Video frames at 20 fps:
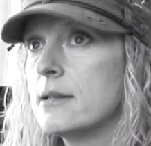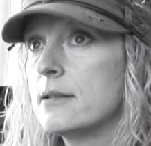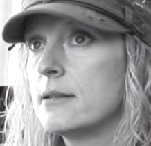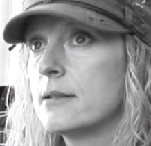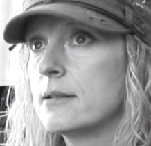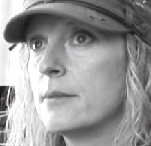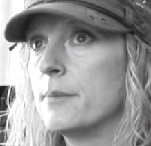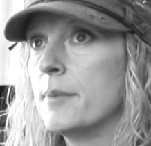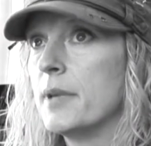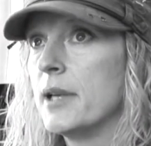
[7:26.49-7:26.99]

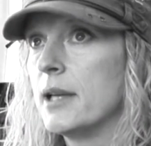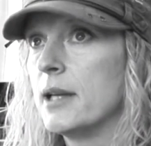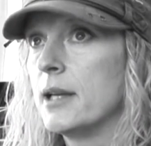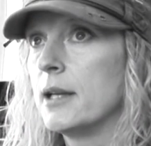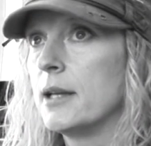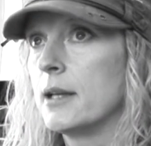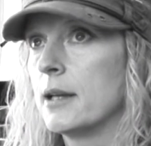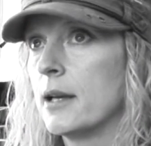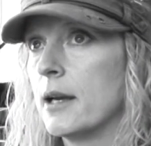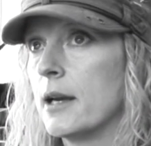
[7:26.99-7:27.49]
to
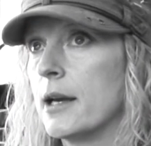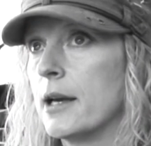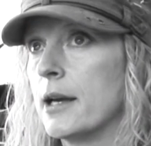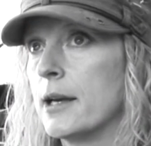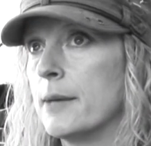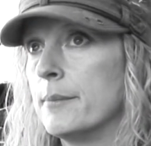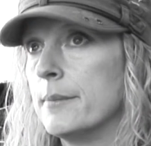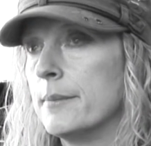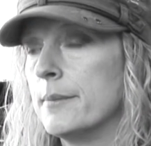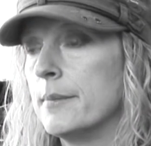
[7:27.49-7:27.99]
be
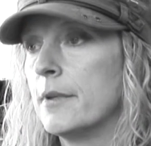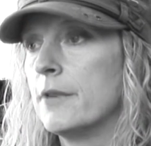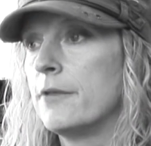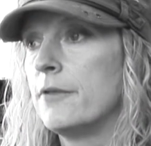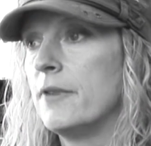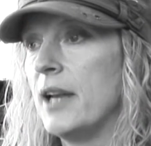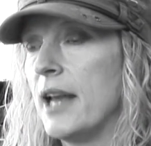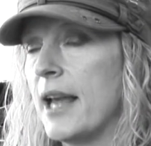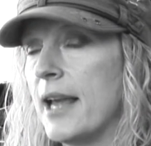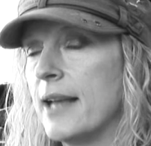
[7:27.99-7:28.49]
um,
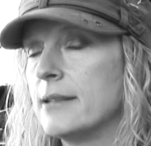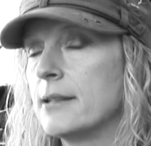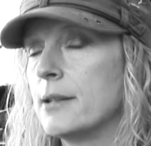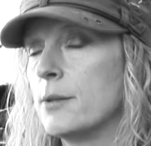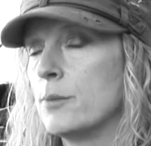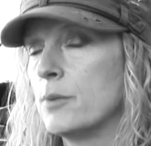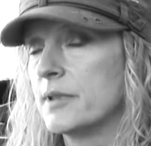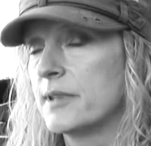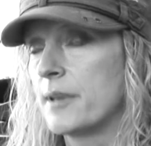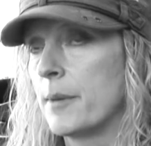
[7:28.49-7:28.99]

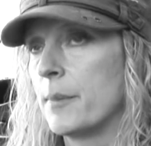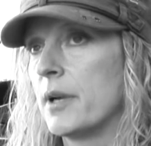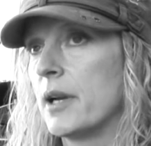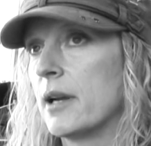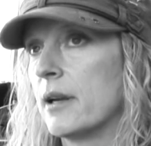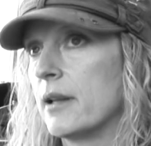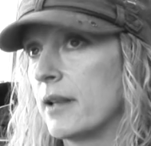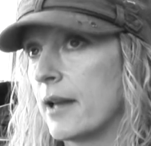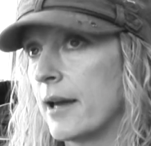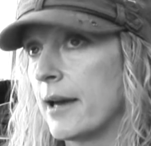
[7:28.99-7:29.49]
affiliated with something
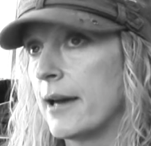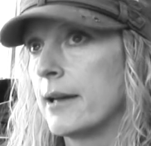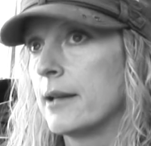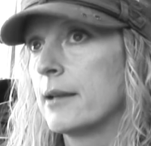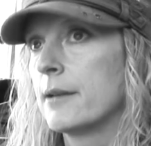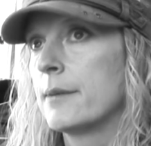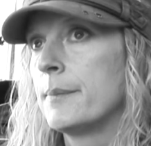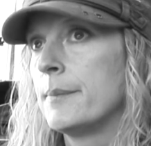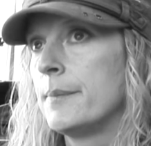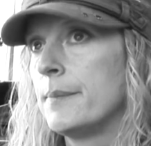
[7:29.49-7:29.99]
like that
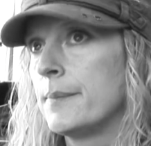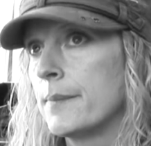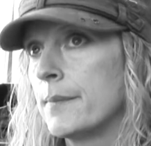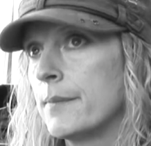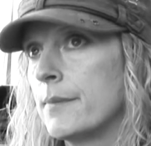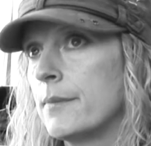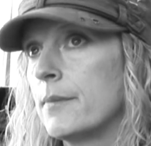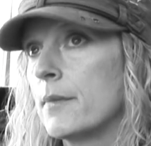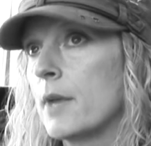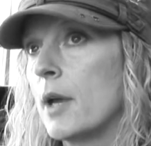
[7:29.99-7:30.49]

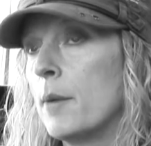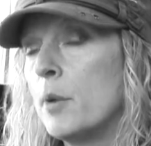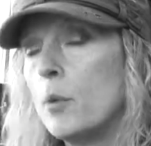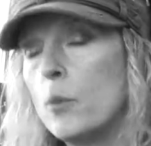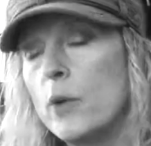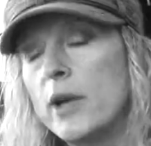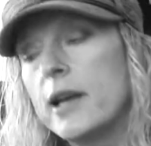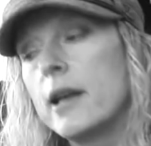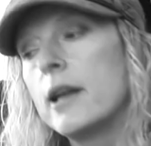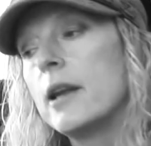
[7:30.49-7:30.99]
I mean
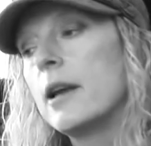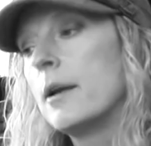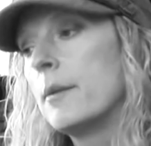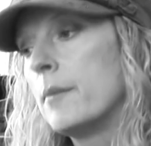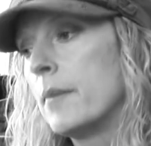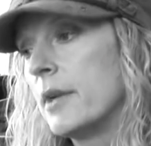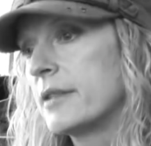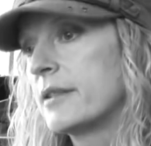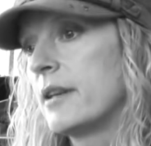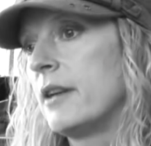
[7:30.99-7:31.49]
we're gonna
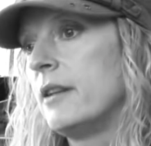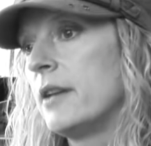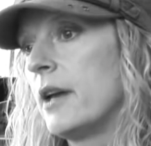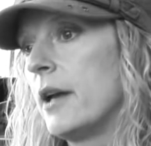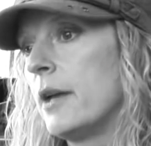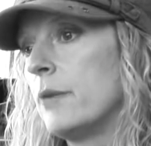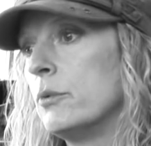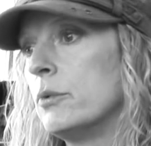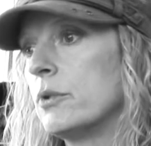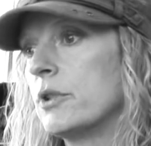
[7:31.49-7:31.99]
Marcel and
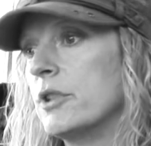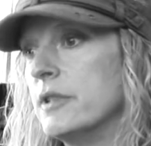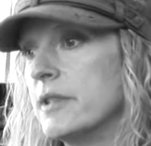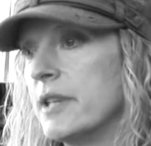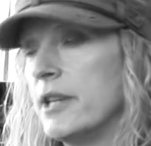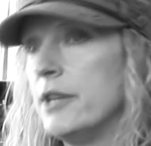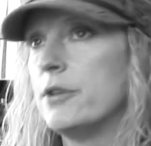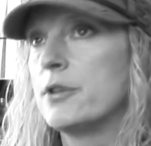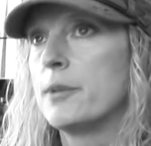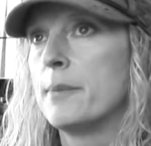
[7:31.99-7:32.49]
I will
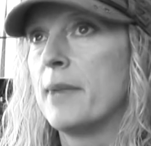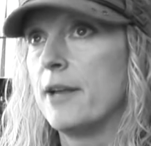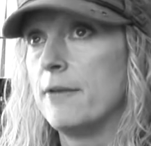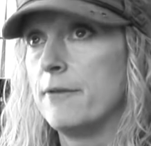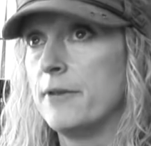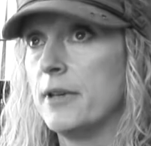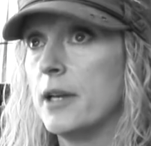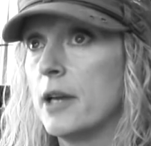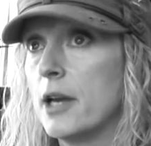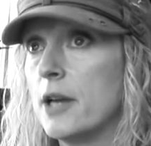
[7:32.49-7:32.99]
continue to make
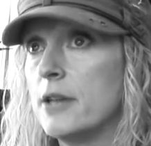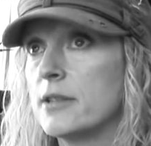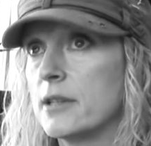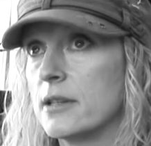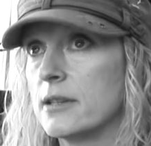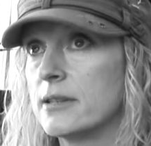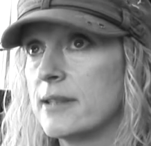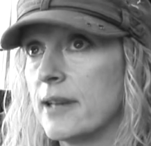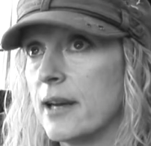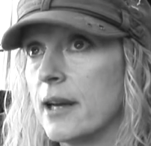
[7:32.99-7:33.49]
videos
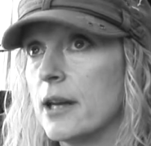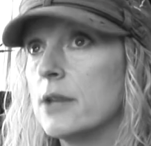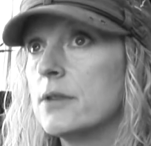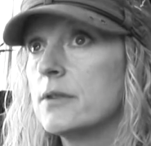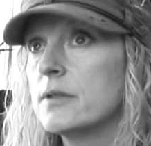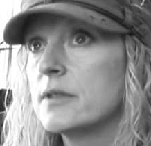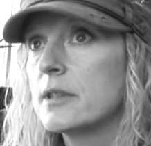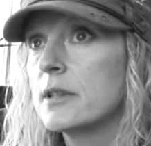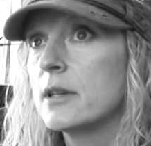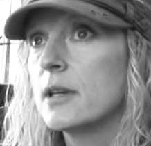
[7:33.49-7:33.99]

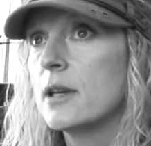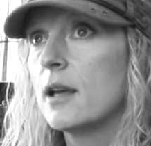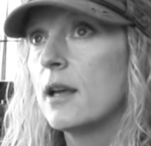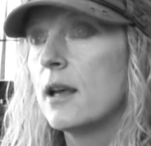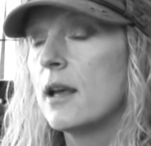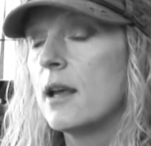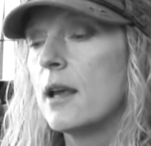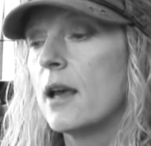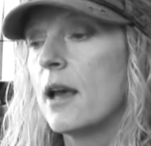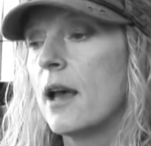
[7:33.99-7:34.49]
ourselves
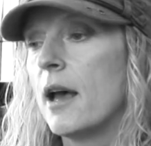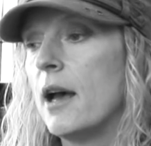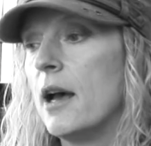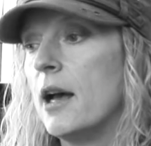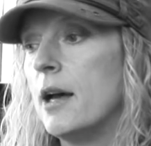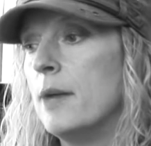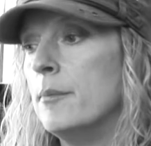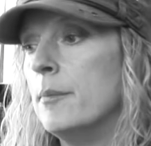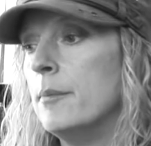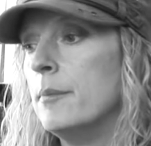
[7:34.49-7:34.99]

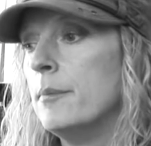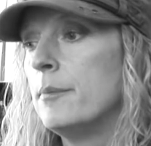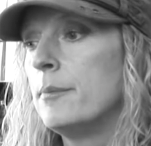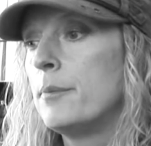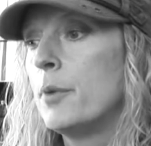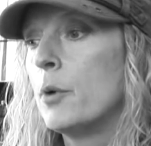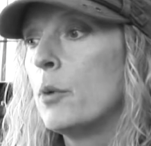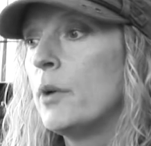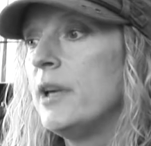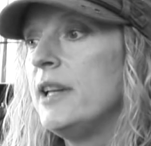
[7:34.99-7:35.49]
um,
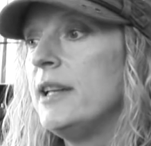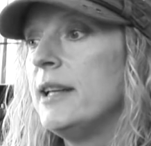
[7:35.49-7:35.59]
but we